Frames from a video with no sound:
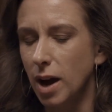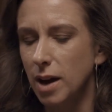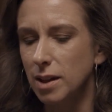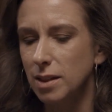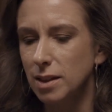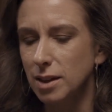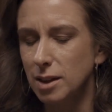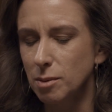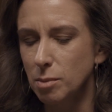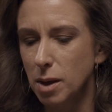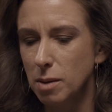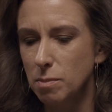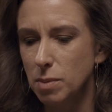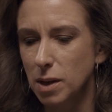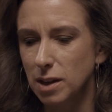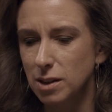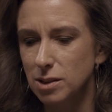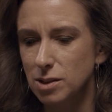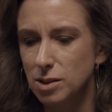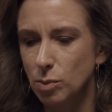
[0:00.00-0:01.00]
I think my
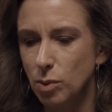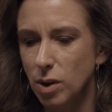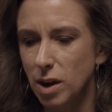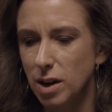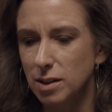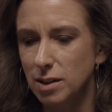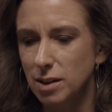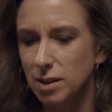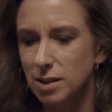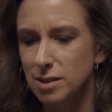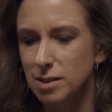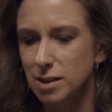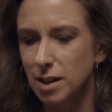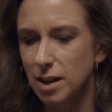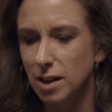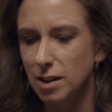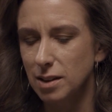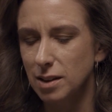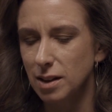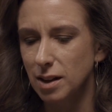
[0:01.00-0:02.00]
biggest one is
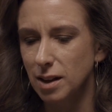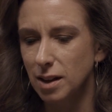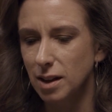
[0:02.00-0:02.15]
that,